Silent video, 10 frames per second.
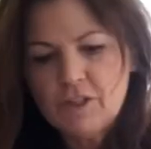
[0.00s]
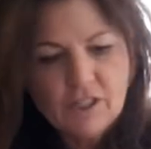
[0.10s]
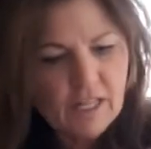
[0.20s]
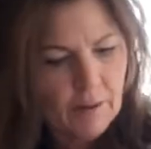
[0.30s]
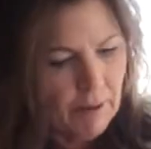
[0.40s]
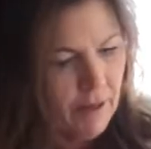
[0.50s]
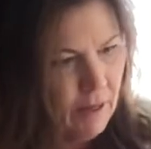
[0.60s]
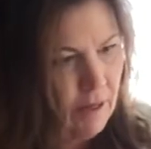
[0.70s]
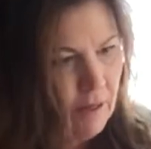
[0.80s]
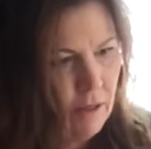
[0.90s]
step,
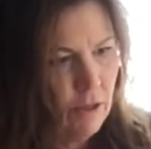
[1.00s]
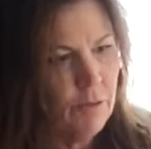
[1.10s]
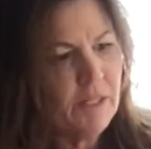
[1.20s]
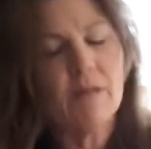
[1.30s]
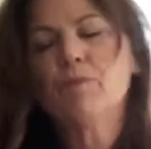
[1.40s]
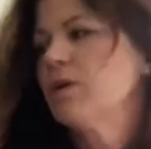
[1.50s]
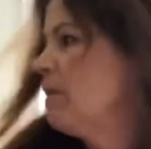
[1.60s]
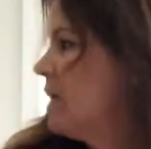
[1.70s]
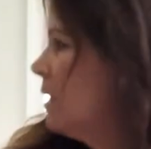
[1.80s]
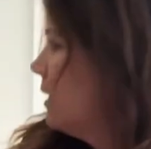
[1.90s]
oops, I didn't bring
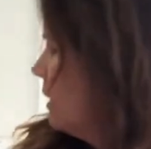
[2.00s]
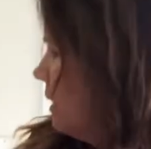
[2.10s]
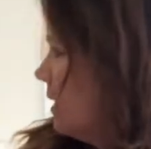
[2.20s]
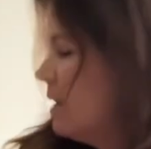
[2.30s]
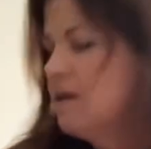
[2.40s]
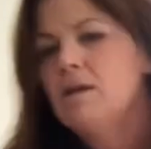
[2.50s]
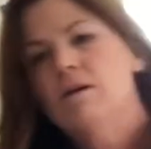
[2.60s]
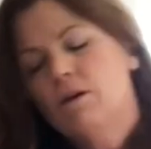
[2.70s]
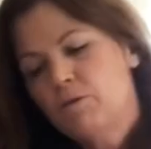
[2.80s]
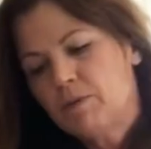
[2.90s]
my
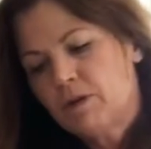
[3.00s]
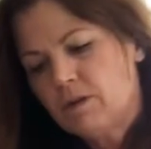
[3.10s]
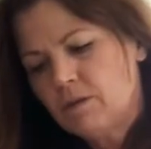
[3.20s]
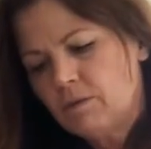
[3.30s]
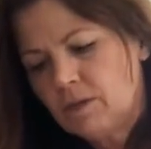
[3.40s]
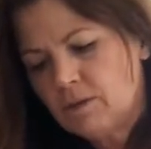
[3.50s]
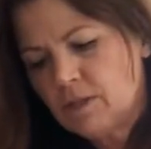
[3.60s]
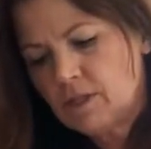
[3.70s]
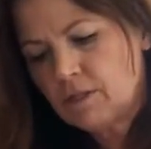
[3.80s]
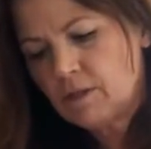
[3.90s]
opener. Let me use
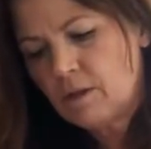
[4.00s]
this.